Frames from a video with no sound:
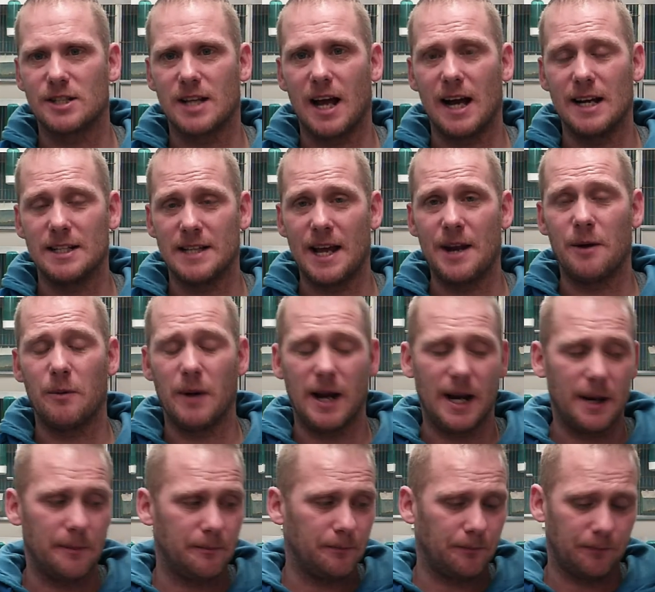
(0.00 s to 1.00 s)
that is
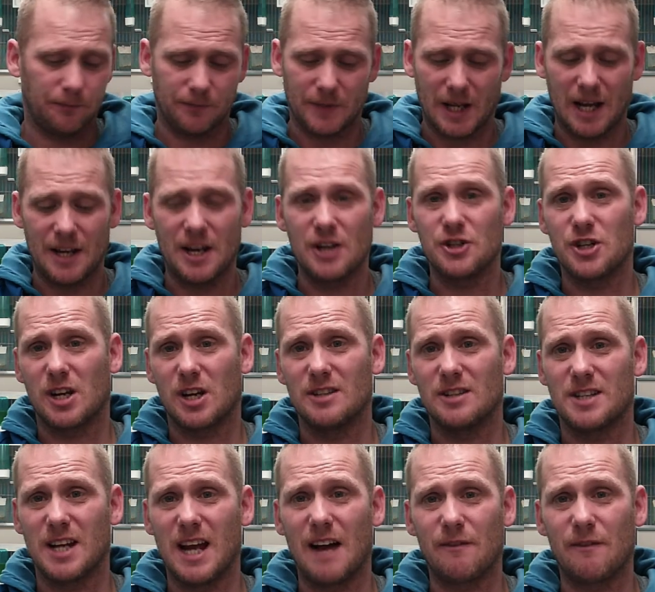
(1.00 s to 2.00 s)
anyway. And as you can
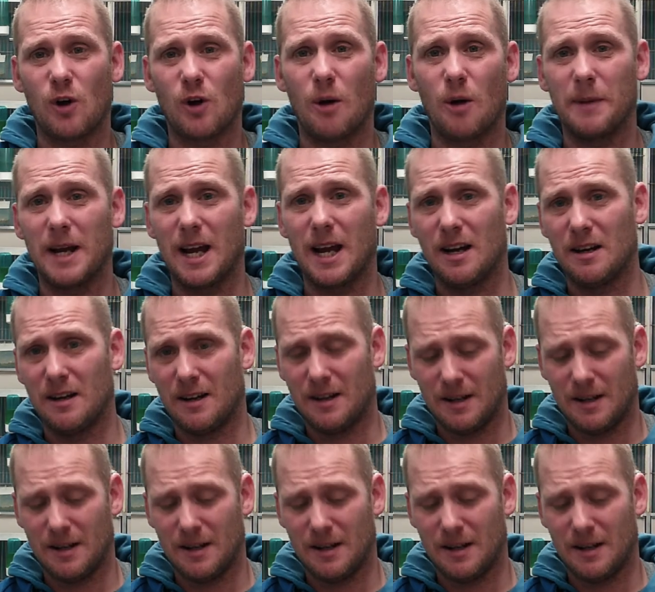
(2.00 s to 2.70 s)
see I've got them here.